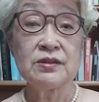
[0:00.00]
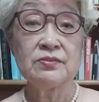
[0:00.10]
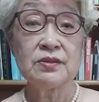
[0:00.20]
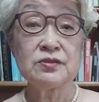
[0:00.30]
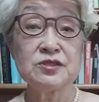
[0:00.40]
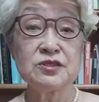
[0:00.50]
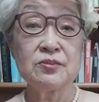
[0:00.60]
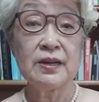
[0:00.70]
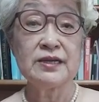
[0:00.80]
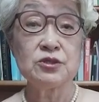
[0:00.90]
published
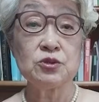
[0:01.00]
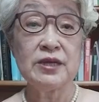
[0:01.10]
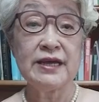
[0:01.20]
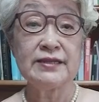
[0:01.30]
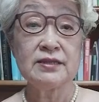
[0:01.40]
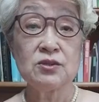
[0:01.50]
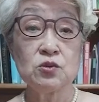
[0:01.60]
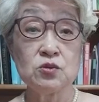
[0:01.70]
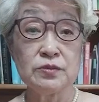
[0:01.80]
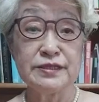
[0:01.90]
by UN
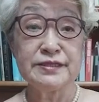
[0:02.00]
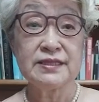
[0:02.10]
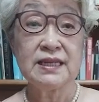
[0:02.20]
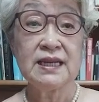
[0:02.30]
Women